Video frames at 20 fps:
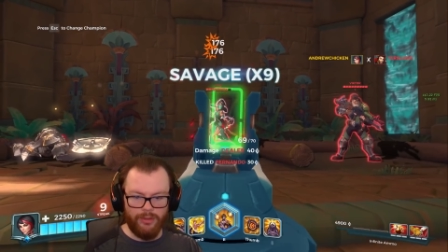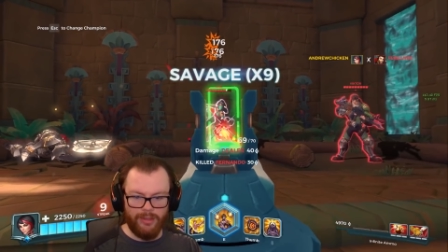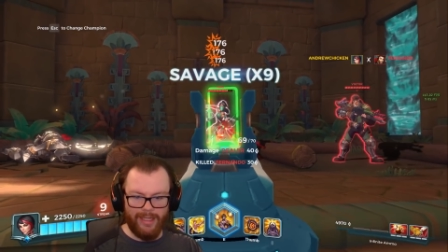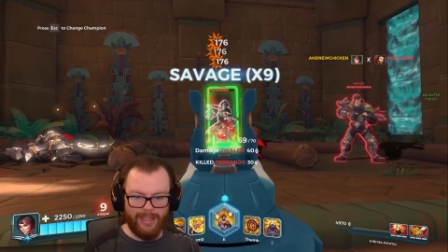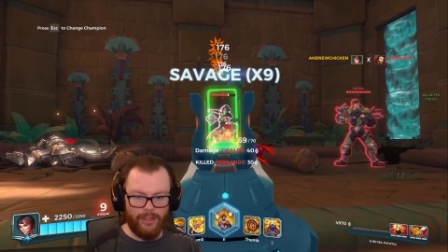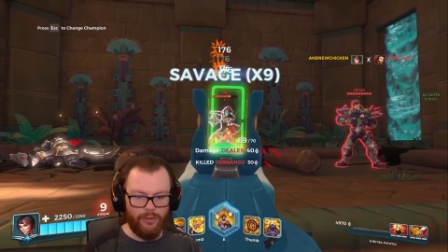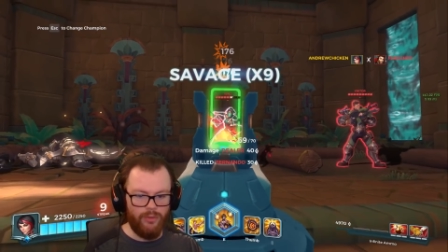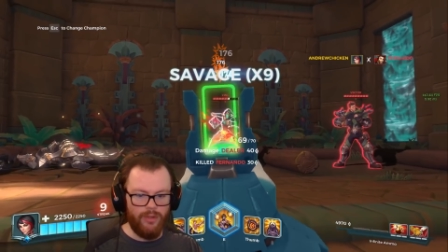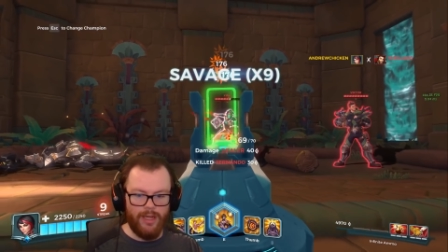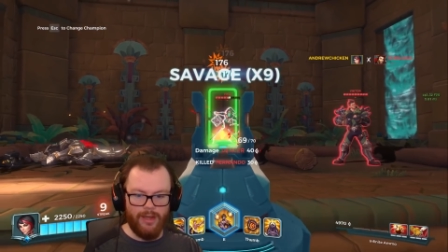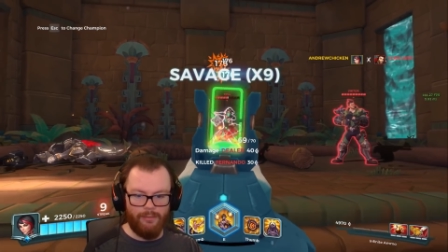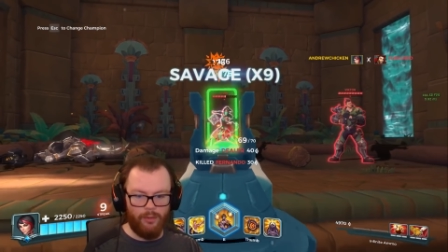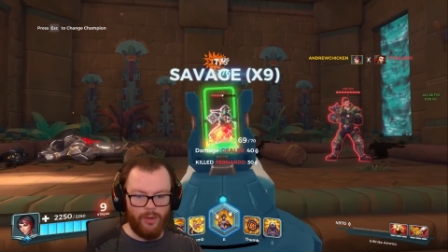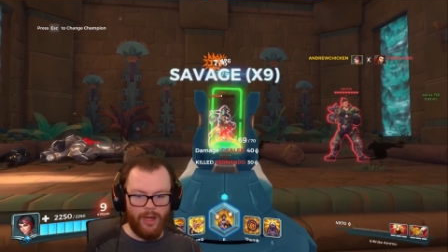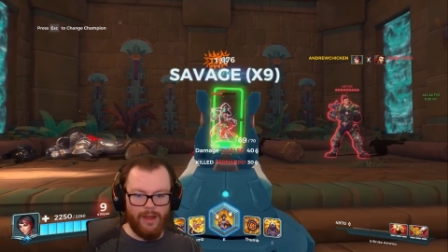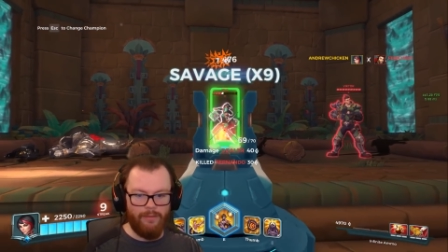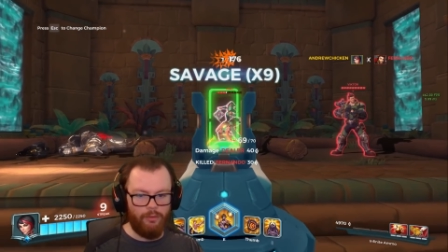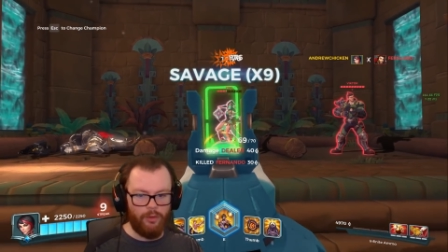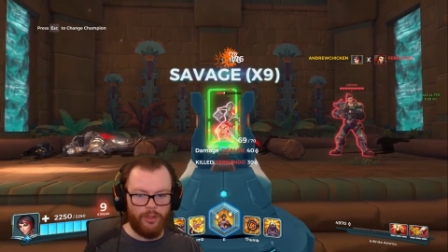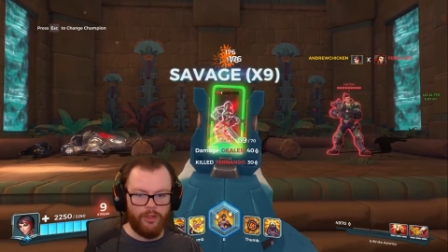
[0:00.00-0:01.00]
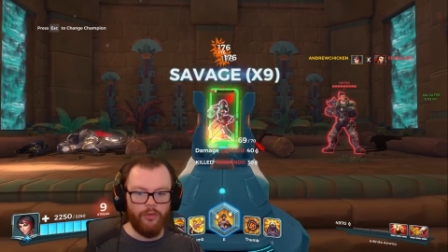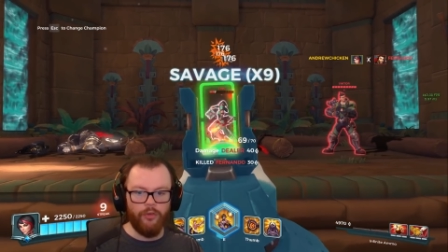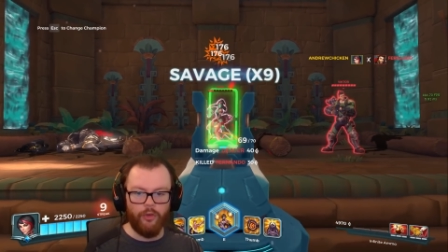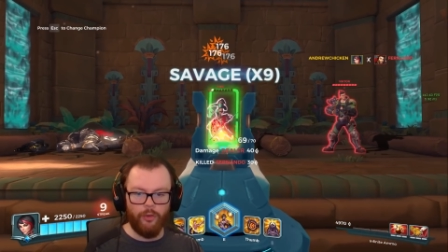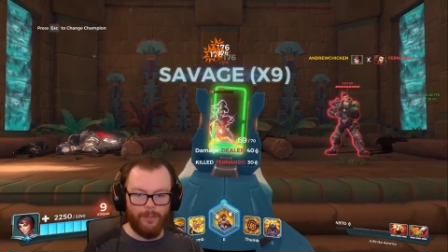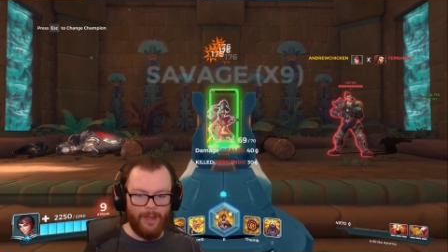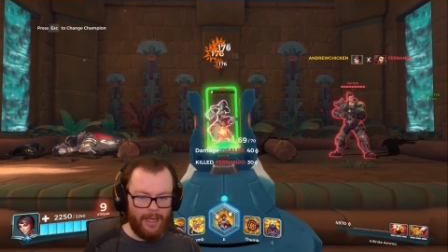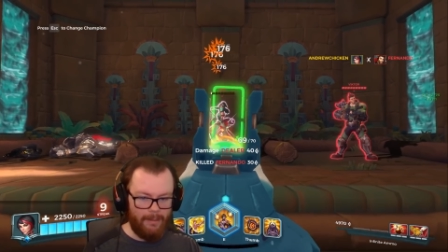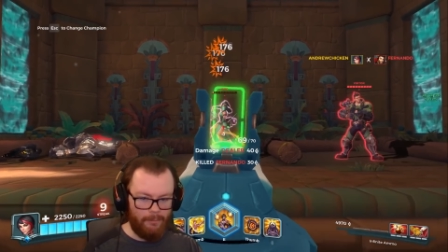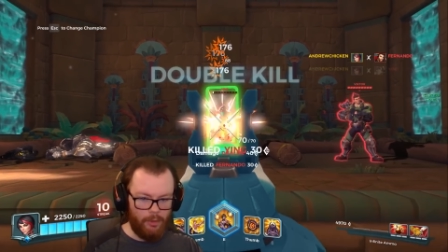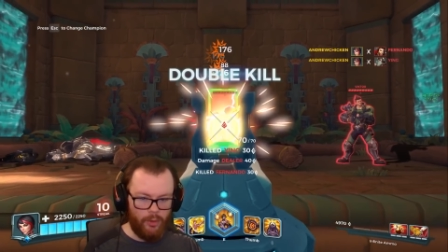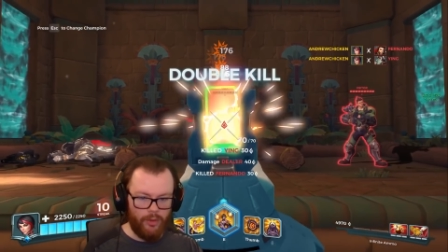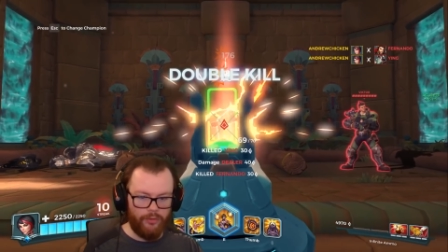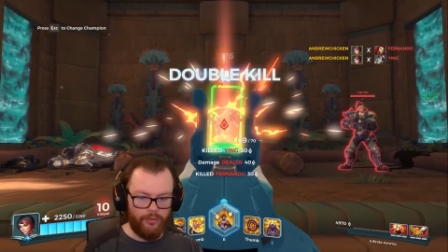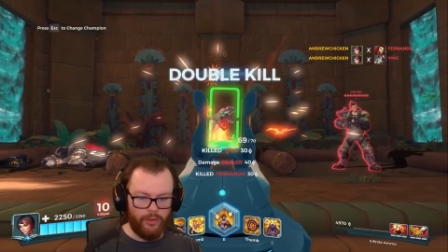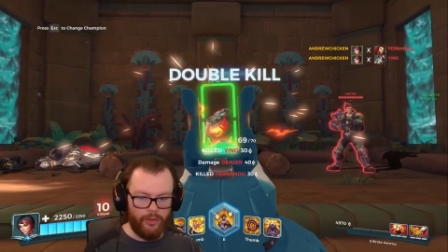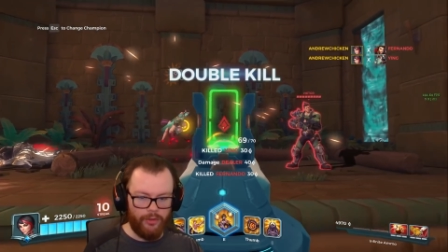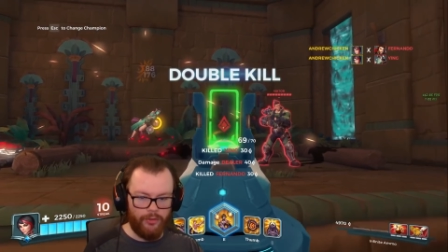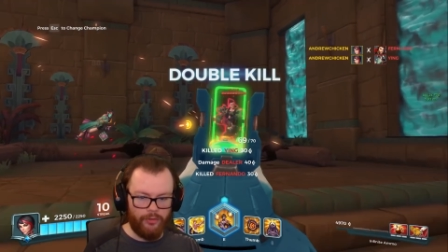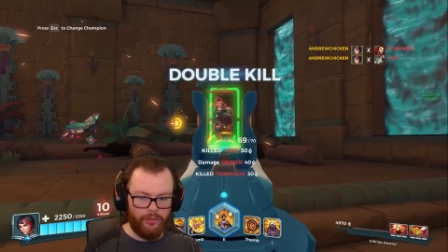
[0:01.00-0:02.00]
Like, you never ever consume ammo as
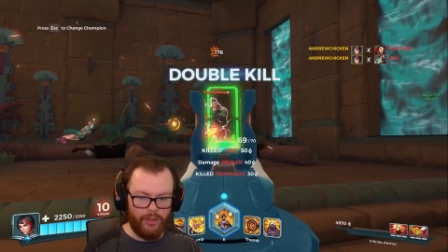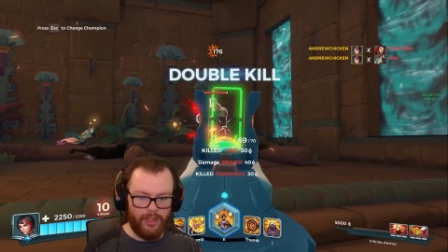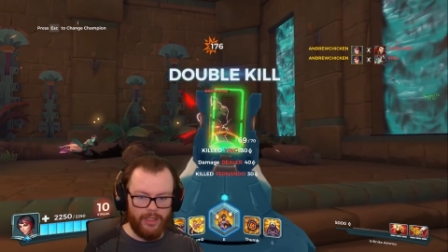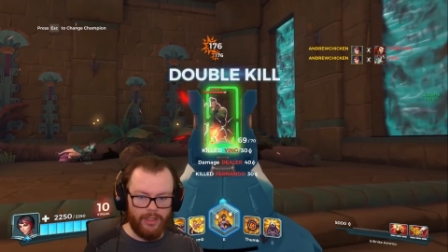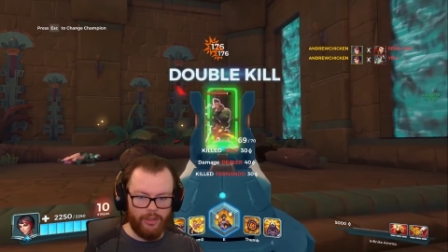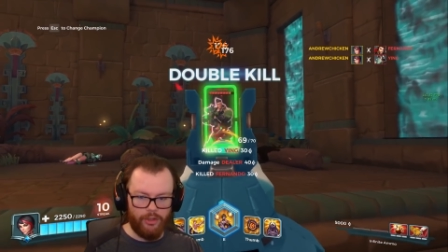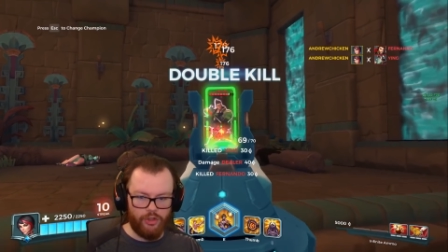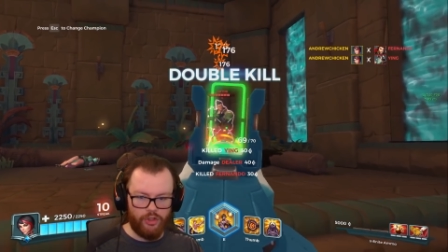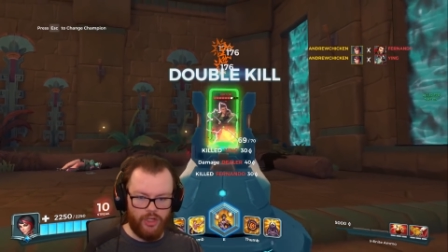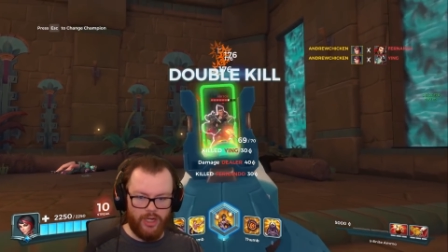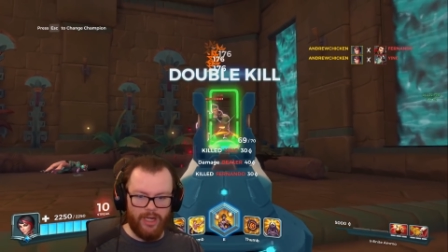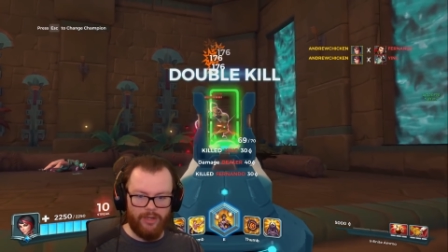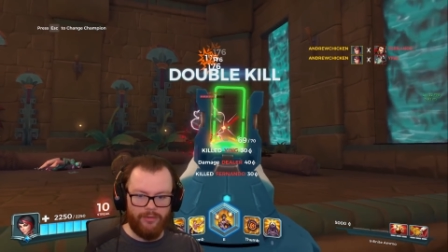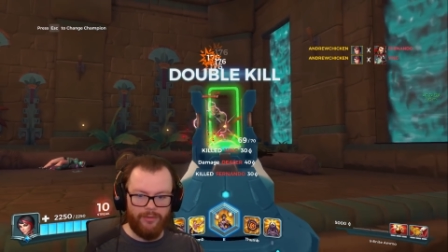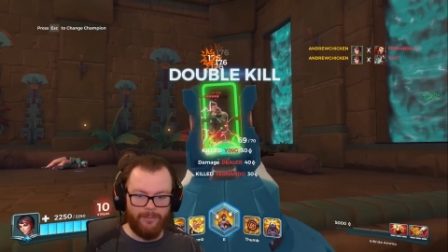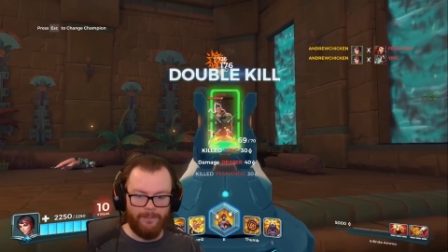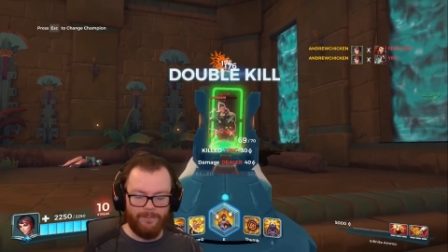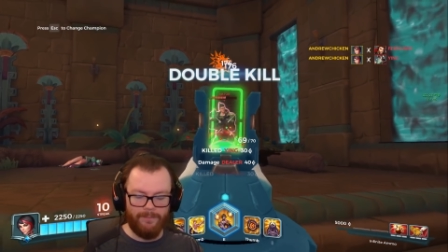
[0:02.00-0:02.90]
long as you're hitting your shots.